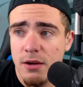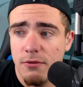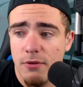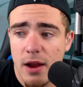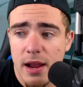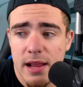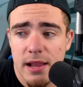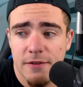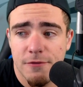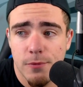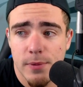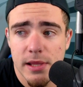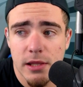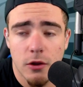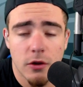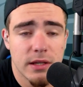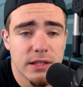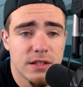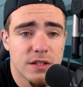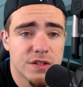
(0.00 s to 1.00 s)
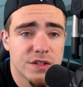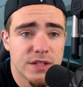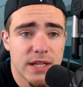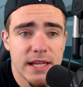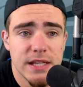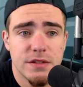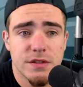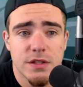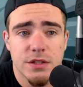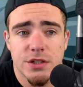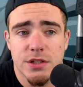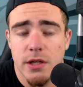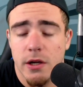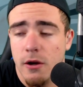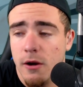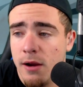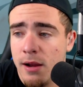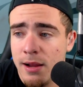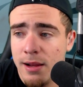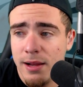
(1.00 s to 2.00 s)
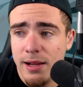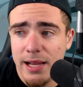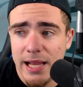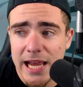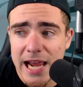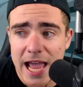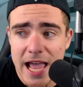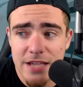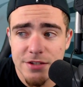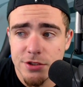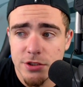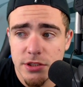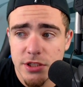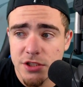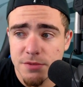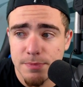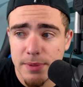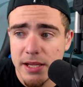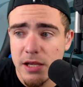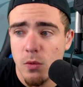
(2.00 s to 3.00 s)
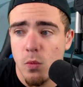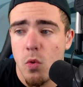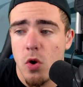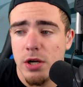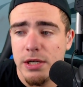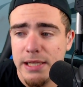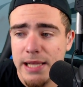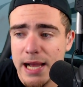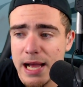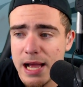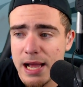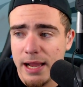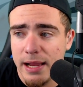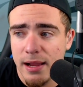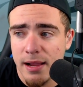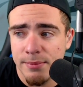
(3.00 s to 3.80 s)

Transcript: Right? If we look at the Saints this year, it hasn't just been one guy.